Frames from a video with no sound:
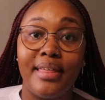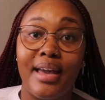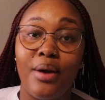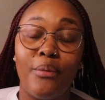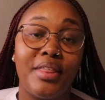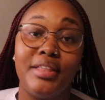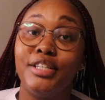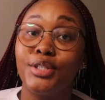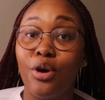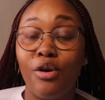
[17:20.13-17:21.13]
there with
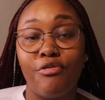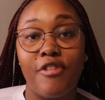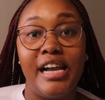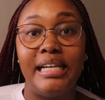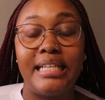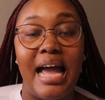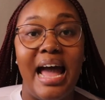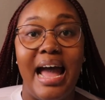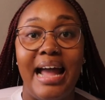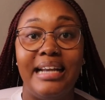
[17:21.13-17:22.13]
his girlfriend
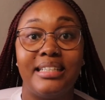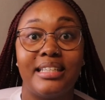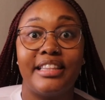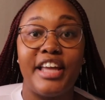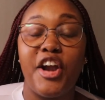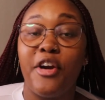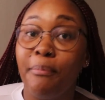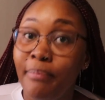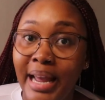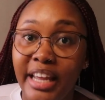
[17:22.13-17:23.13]
and their
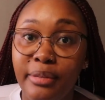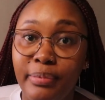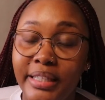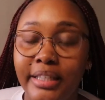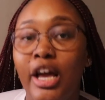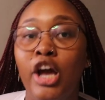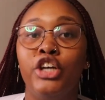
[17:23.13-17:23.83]
baby.